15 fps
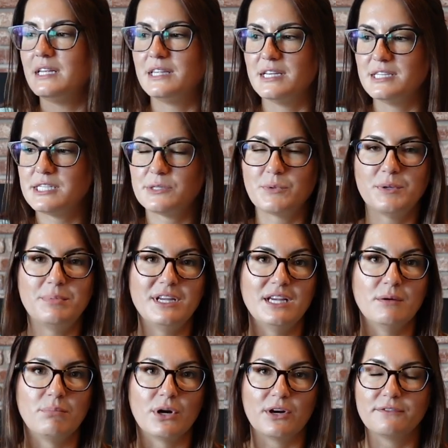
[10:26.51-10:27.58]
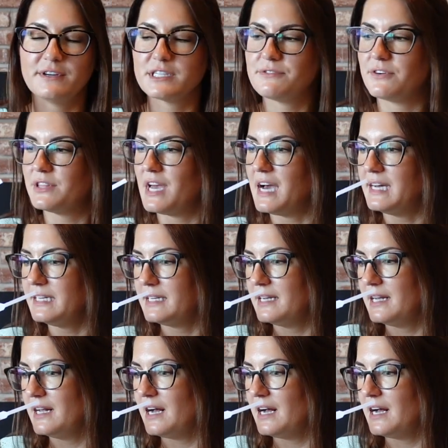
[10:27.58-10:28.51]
this would be perfect for that.